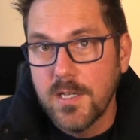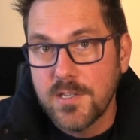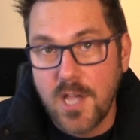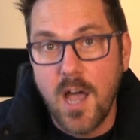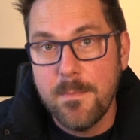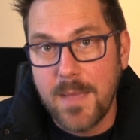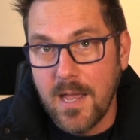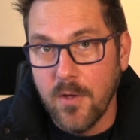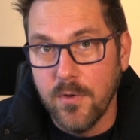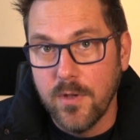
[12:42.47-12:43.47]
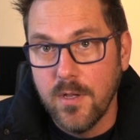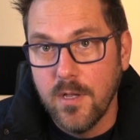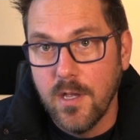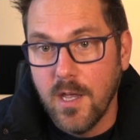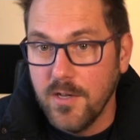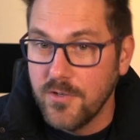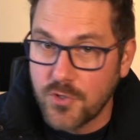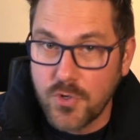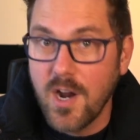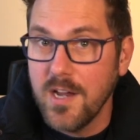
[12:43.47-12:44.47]
time-bound, and
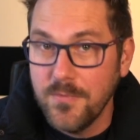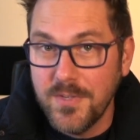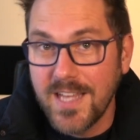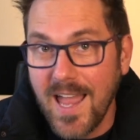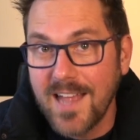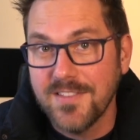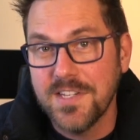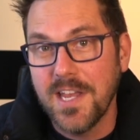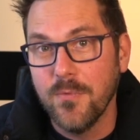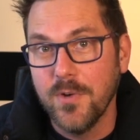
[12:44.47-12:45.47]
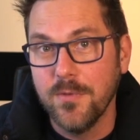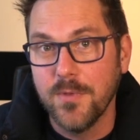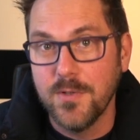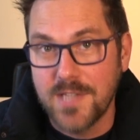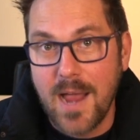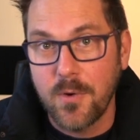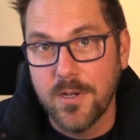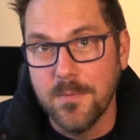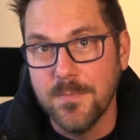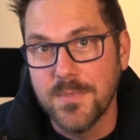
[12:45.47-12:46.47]
try if you can to get rid of those
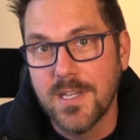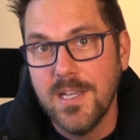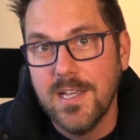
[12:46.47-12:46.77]
outcomes.